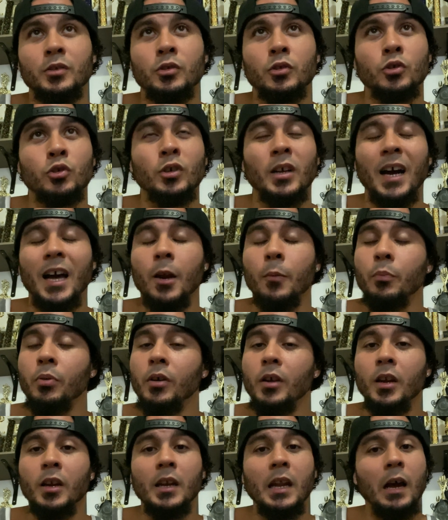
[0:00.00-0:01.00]
You got to
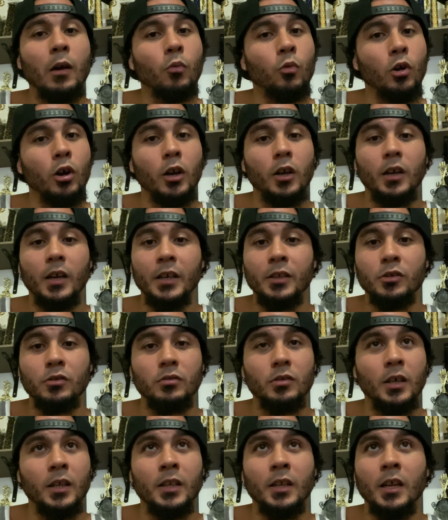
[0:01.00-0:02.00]
put in that work
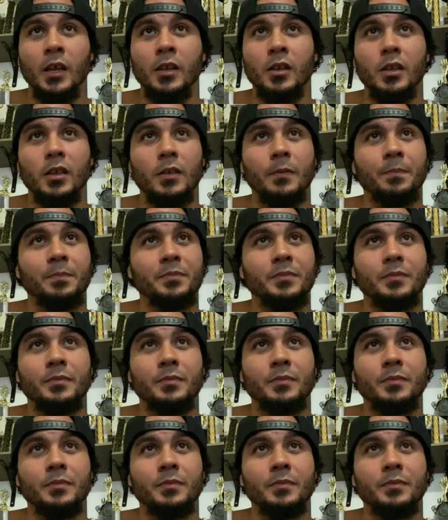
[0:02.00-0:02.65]
and